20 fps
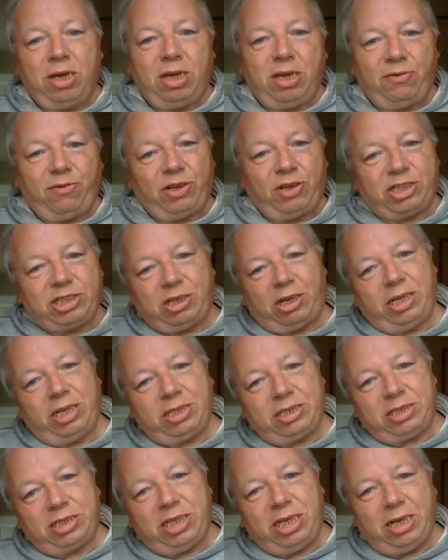If I
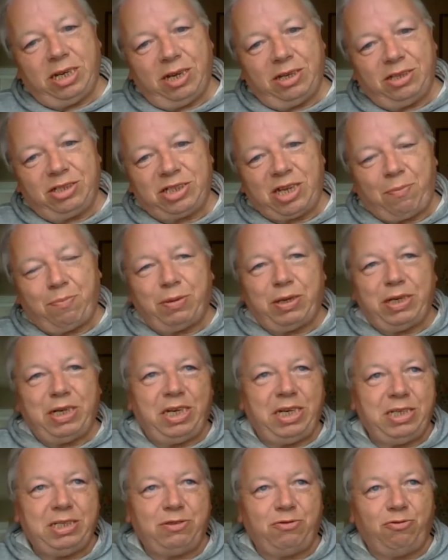seen a
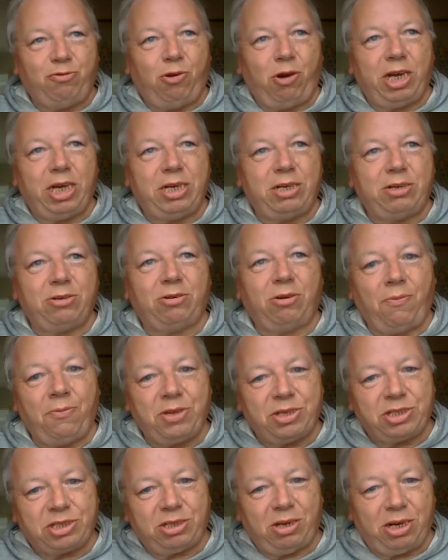Japanese rider on
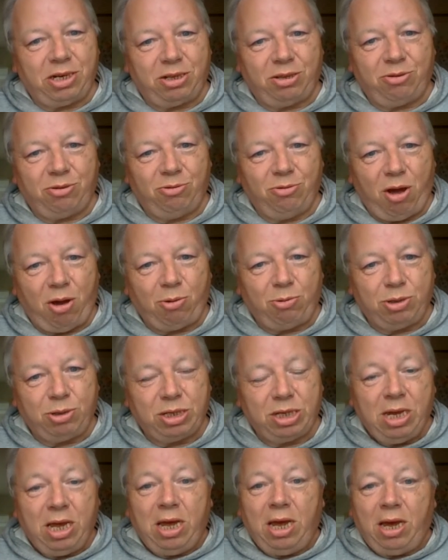the side of the road,
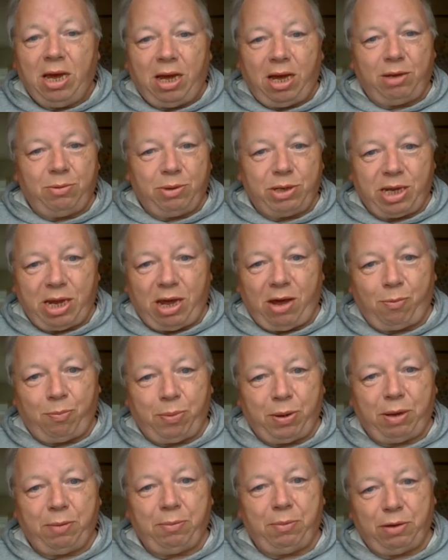I would
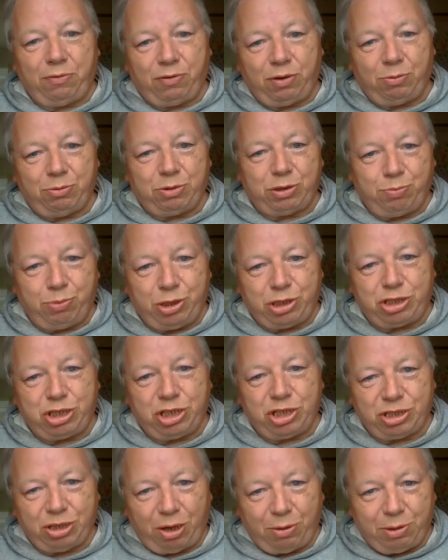help him. If it was
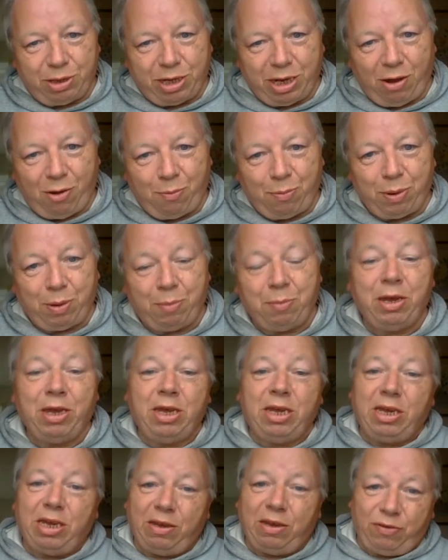British, I would help him.
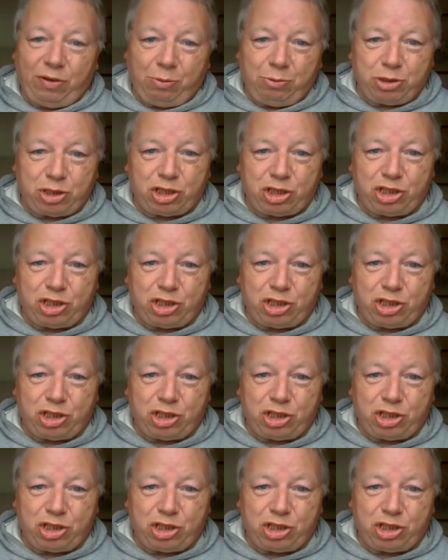If it was